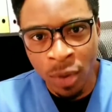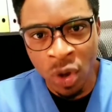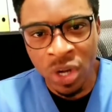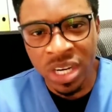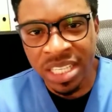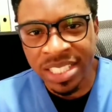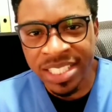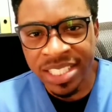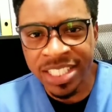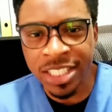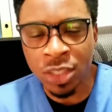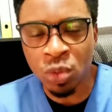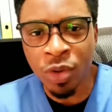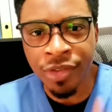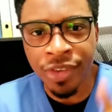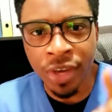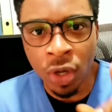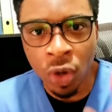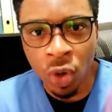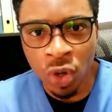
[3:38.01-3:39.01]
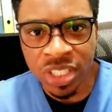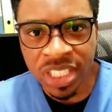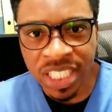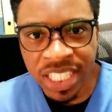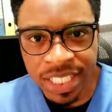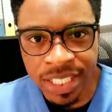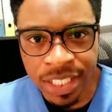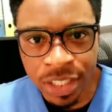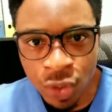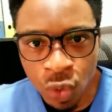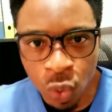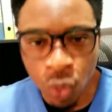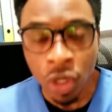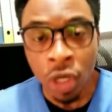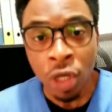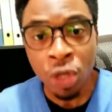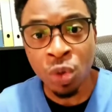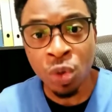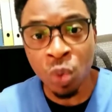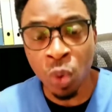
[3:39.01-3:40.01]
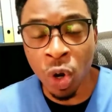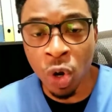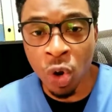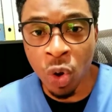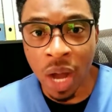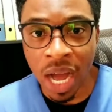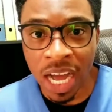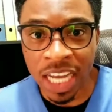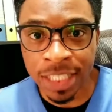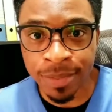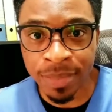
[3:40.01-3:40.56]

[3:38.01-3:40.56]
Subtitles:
the things if it cause kidney stone. You won't go ask me